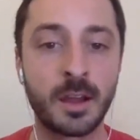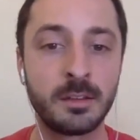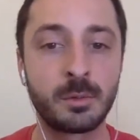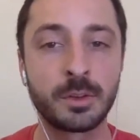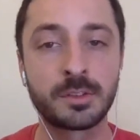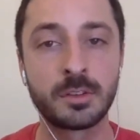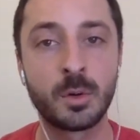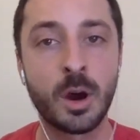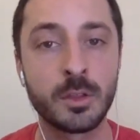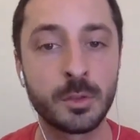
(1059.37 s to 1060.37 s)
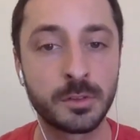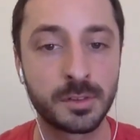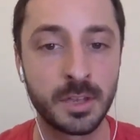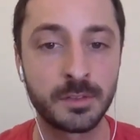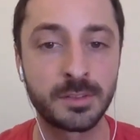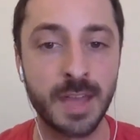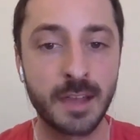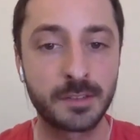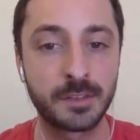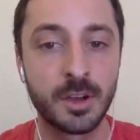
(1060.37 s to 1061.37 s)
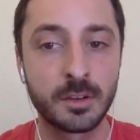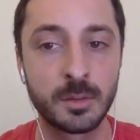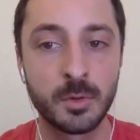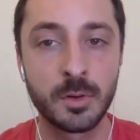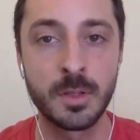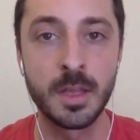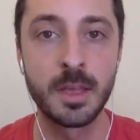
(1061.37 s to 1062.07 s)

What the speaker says: And she wants to know, are those gifts tax deductible?